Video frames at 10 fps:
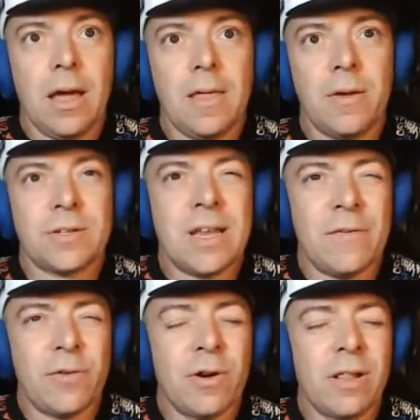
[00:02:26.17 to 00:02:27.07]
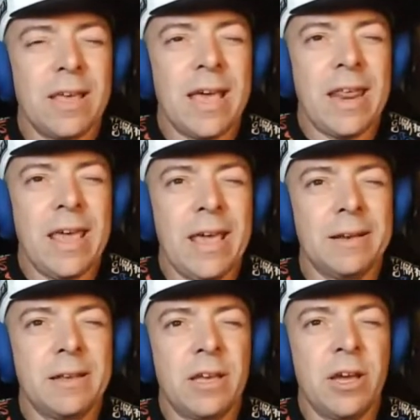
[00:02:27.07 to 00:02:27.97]
There's never really any
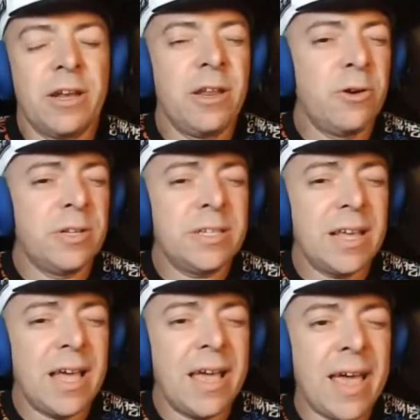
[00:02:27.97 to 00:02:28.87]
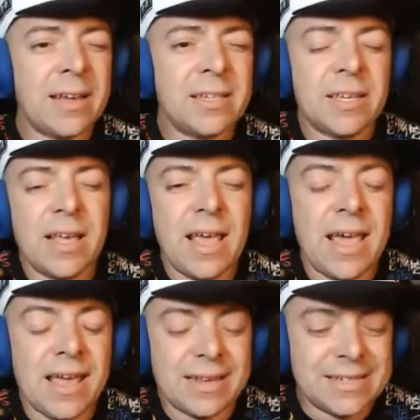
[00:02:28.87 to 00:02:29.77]
good news, I guess,
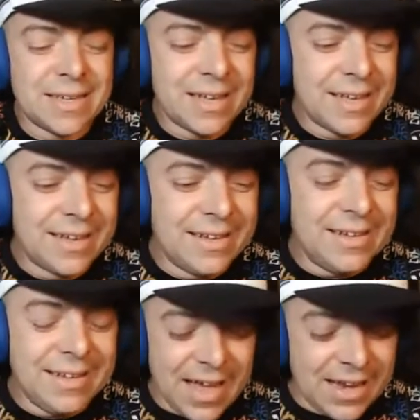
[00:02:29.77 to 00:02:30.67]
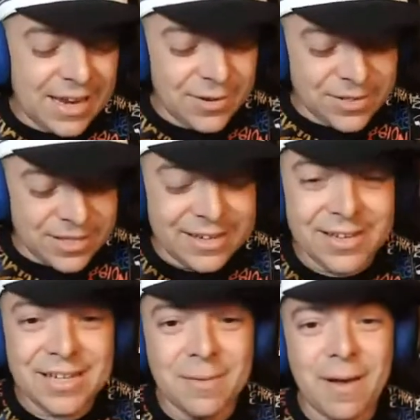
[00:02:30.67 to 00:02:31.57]
and any news that
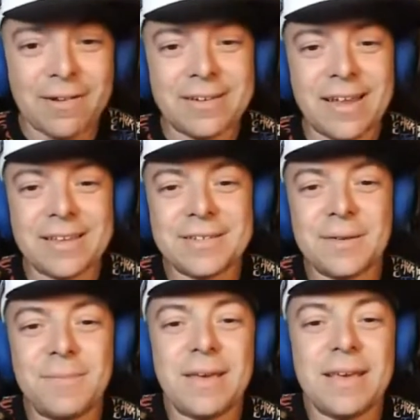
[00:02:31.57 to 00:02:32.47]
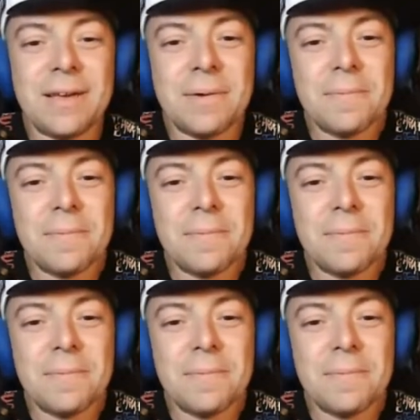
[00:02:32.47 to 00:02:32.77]
does come out tends to be